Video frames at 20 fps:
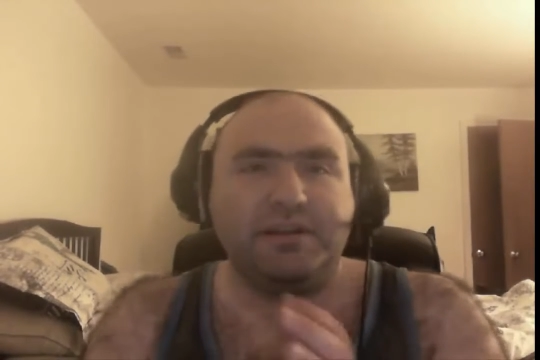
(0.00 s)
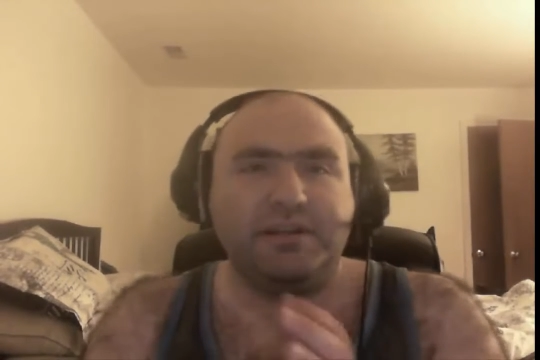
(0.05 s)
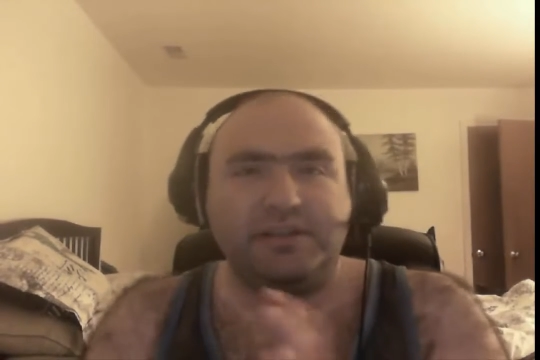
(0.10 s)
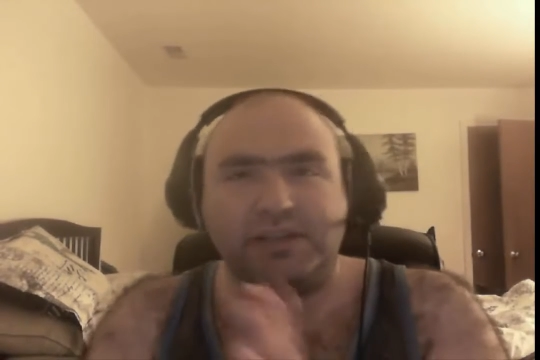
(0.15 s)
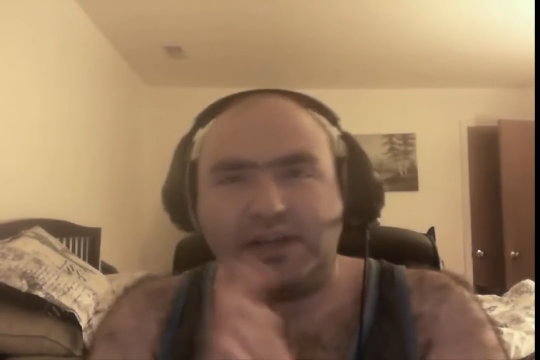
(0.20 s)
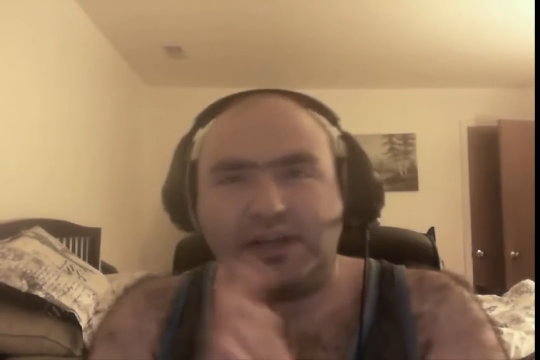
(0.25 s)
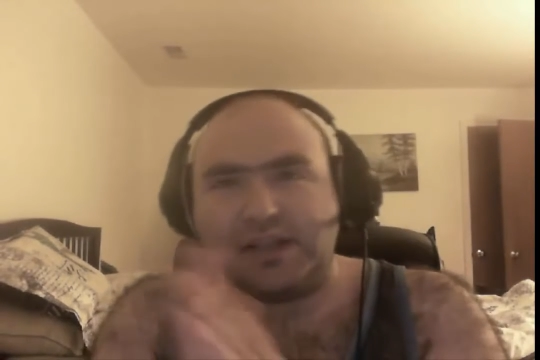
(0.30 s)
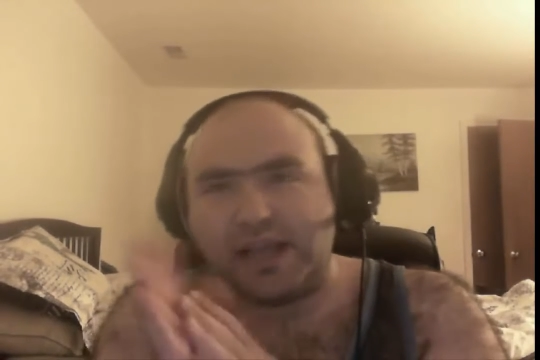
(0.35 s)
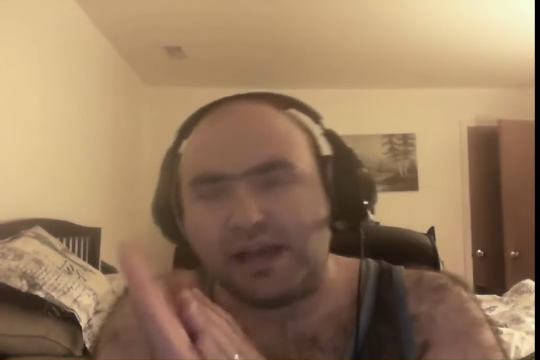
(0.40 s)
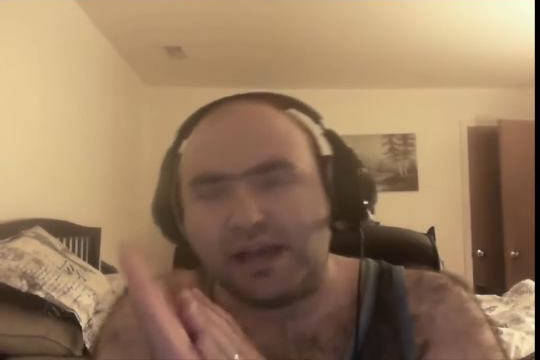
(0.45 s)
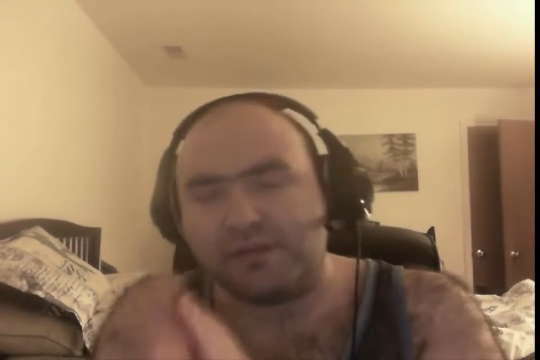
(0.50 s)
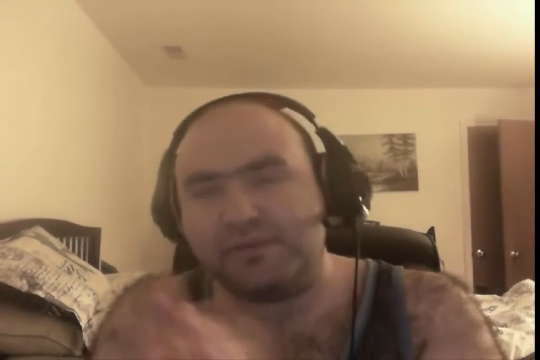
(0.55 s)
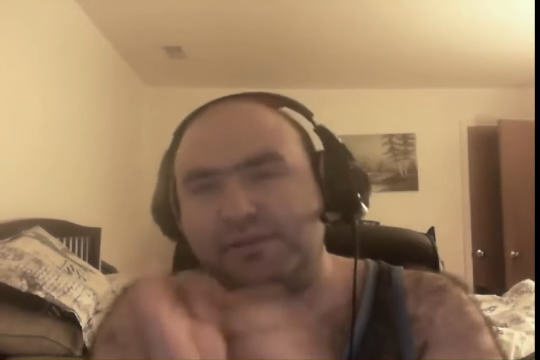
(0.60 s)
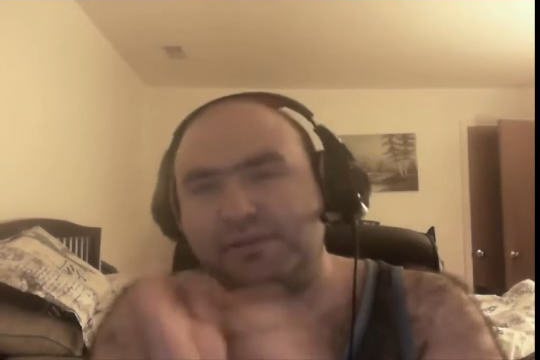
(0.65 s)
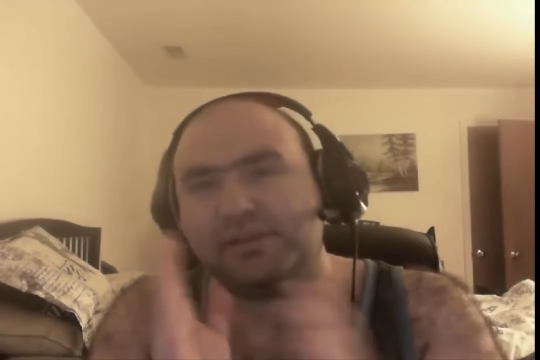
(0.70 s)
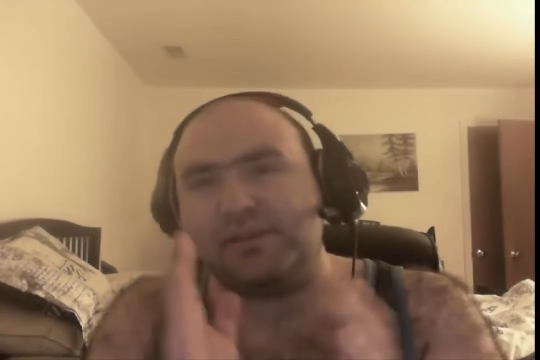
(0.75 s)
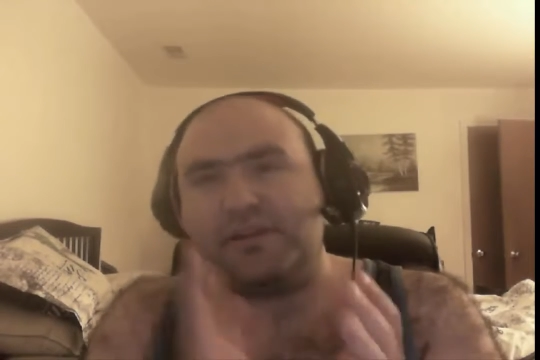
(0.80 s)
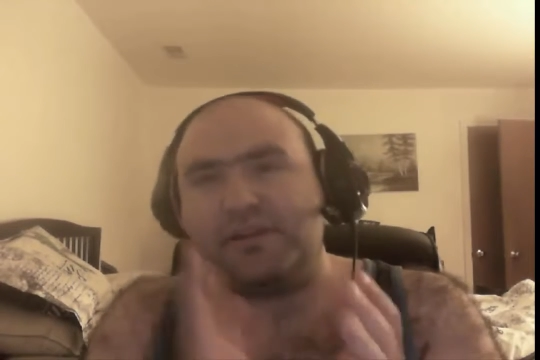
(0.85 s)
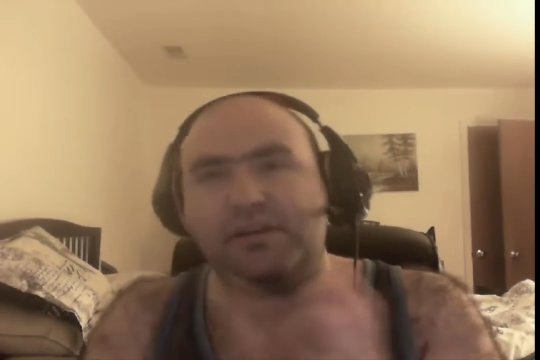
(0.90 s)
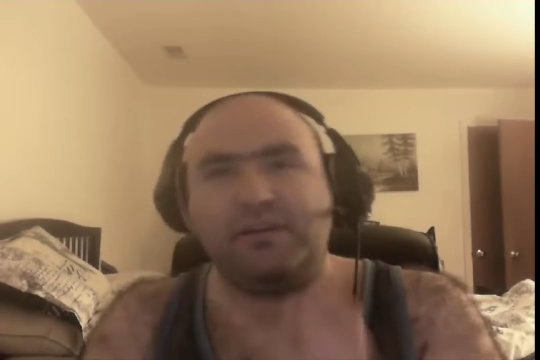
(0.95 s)
So that
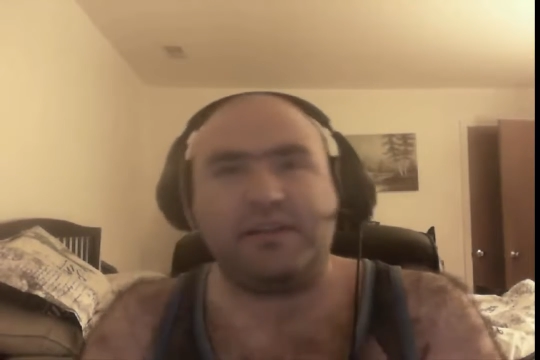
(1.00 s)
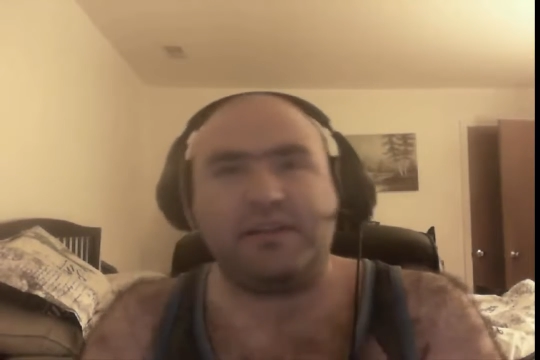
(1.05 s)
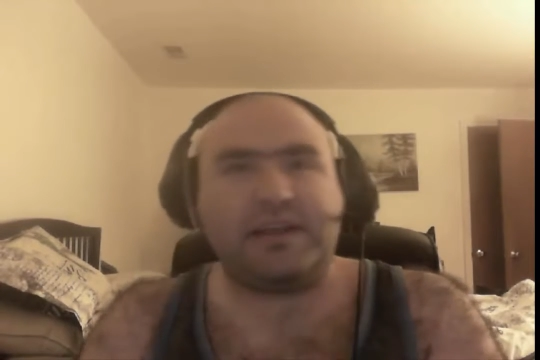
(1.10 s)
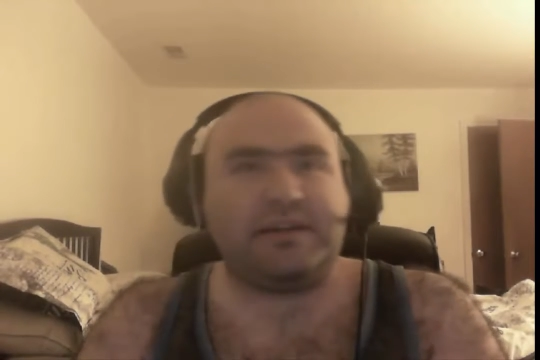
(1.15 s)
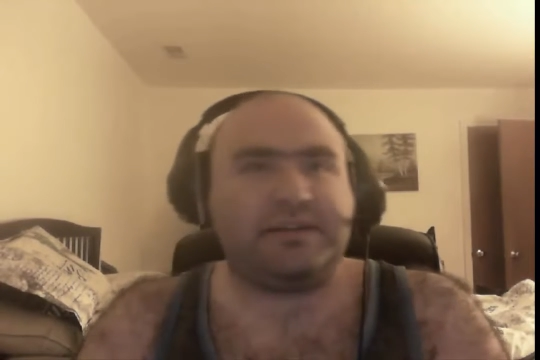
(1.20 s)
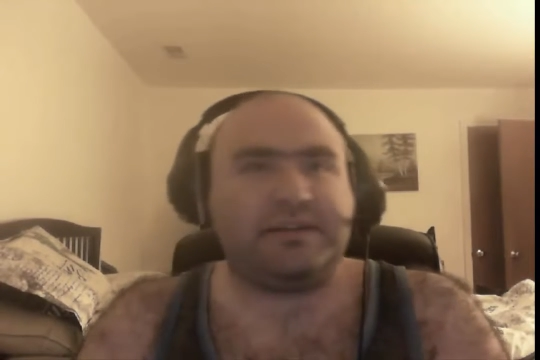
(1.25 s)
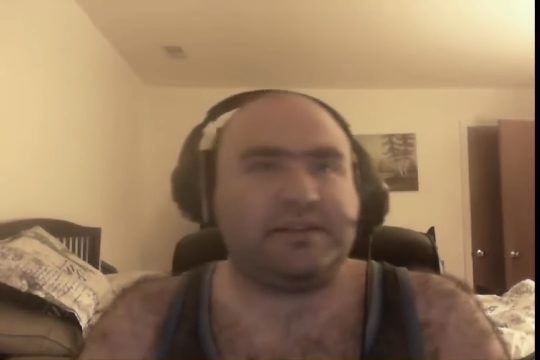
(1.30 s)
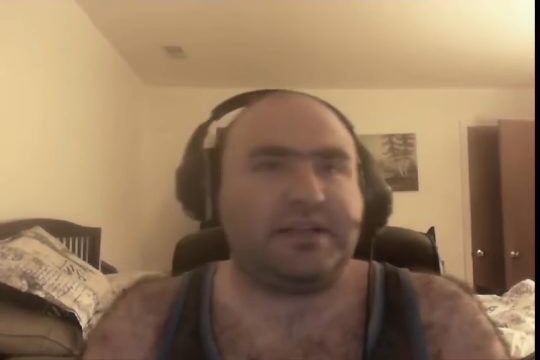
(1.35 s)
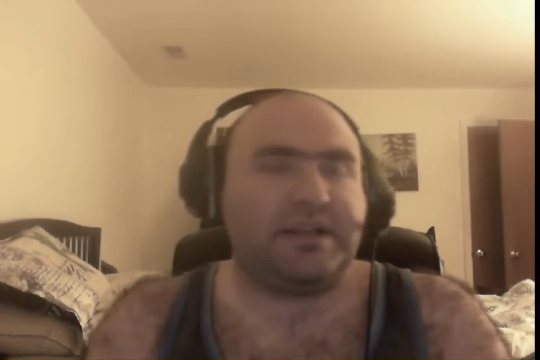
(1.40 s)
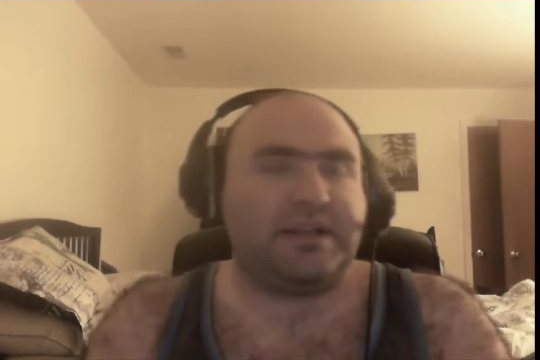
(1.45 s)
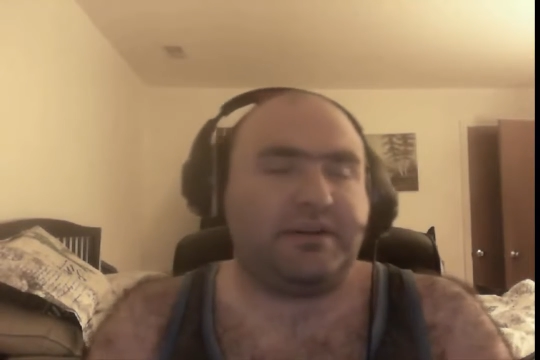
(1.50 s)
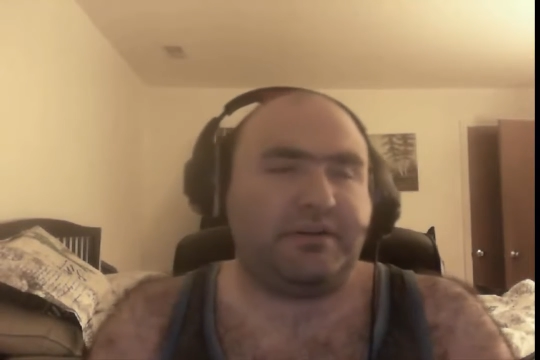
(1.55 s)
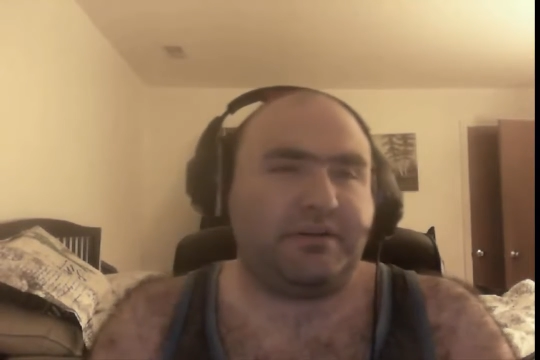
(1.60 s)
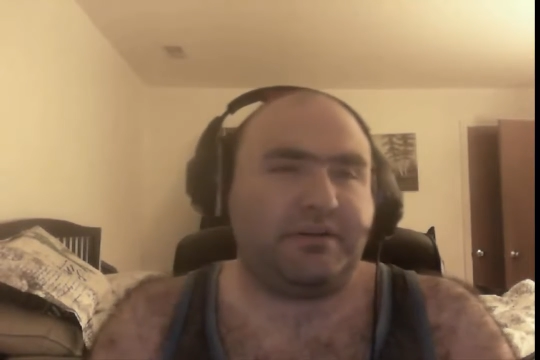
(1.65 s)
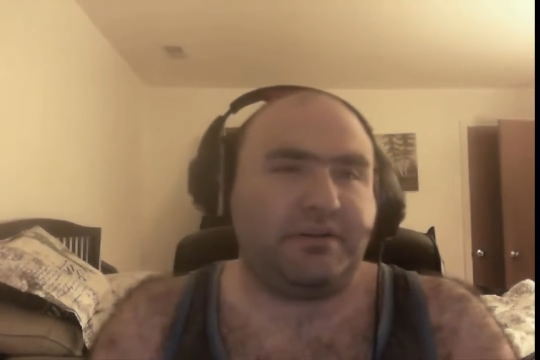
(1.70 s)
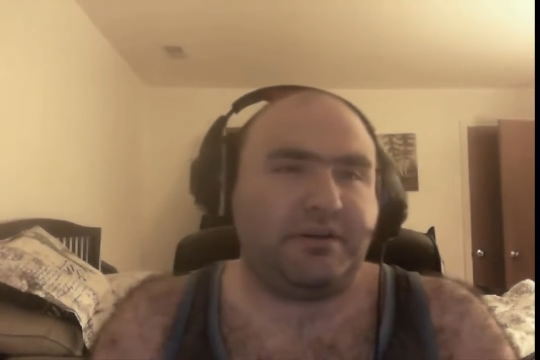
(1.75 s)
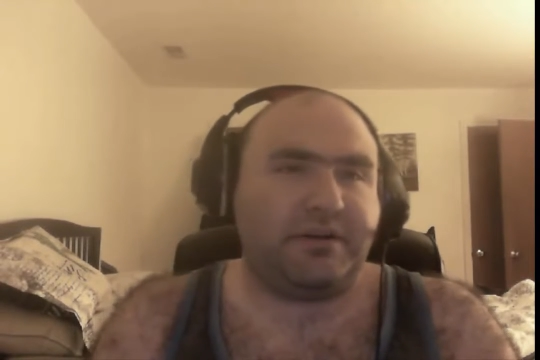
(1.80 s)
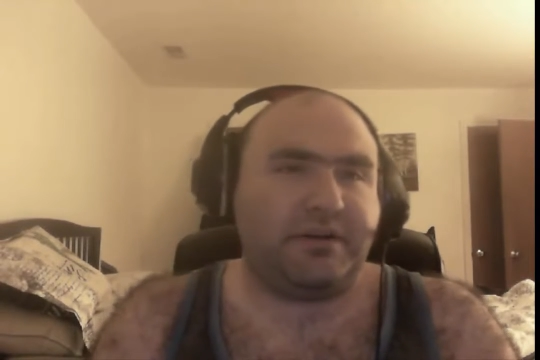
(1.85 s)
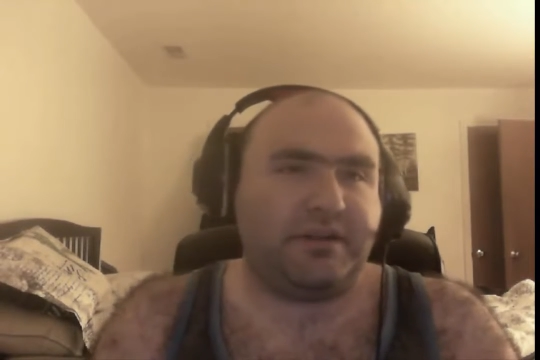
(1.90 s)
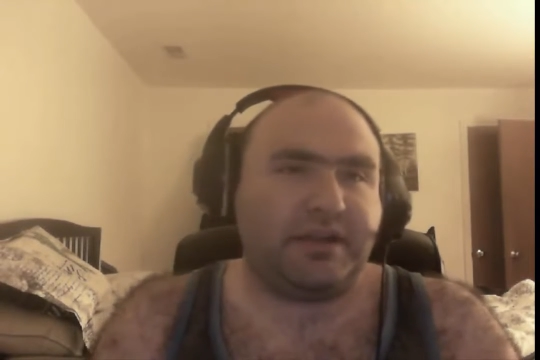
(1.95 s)
was, you know, that was kind of
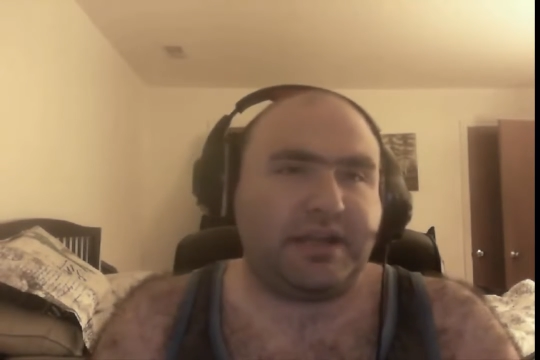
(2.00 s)
good.